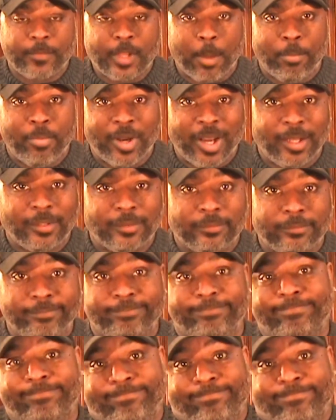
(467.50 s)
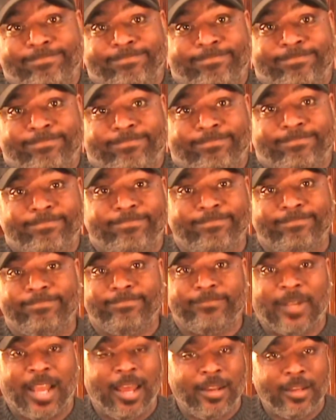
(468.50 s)
But
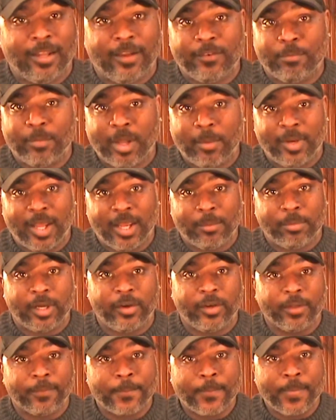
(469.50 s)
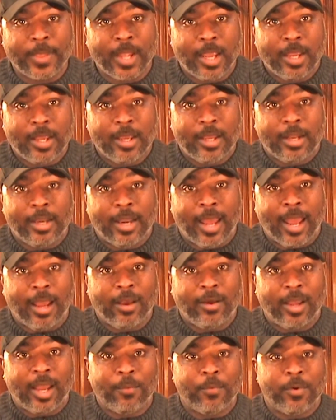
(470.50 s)
I loved my BlackBerry.
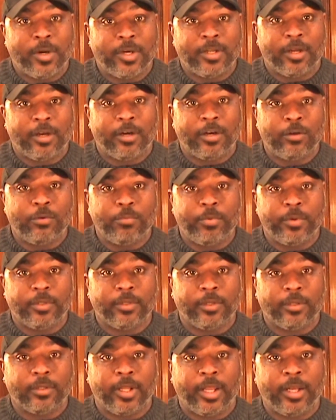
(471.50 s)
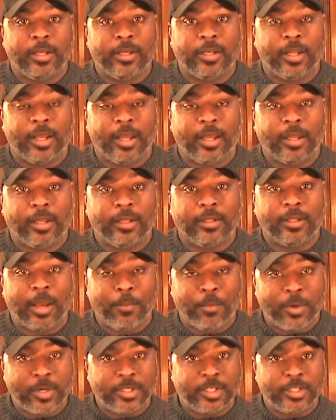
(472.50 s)
Now I wanted to hope, and I
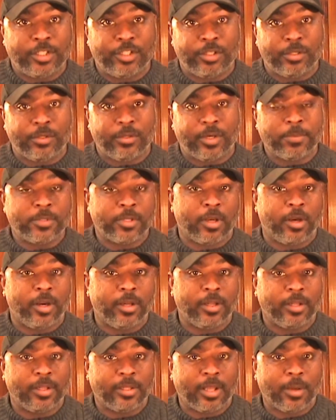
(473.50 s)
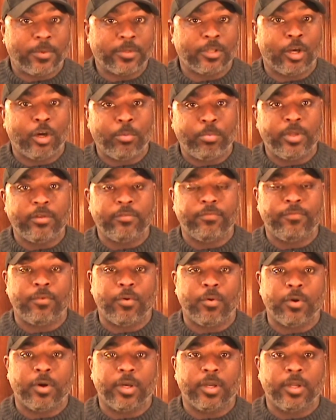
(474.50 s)
was hoping
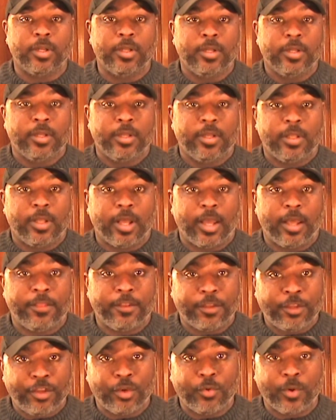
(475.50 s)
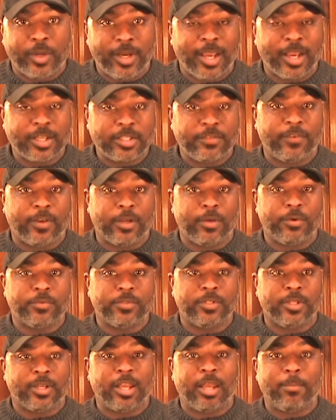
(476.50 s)
for the QNX
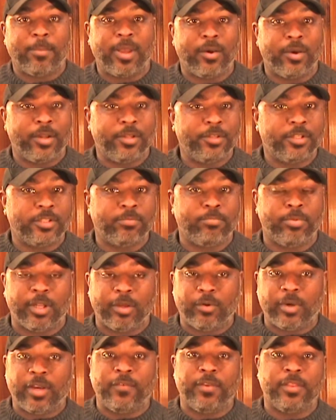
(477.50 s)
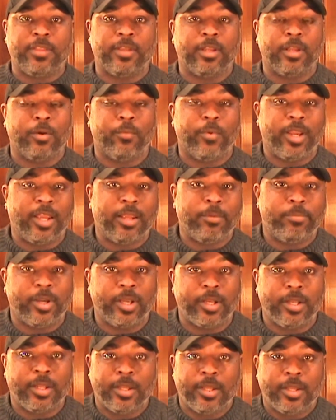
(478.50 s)
phones to come out and just blow everything away,
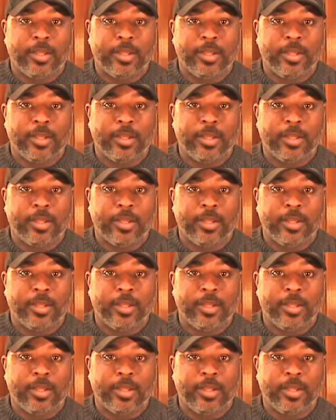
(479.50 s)
but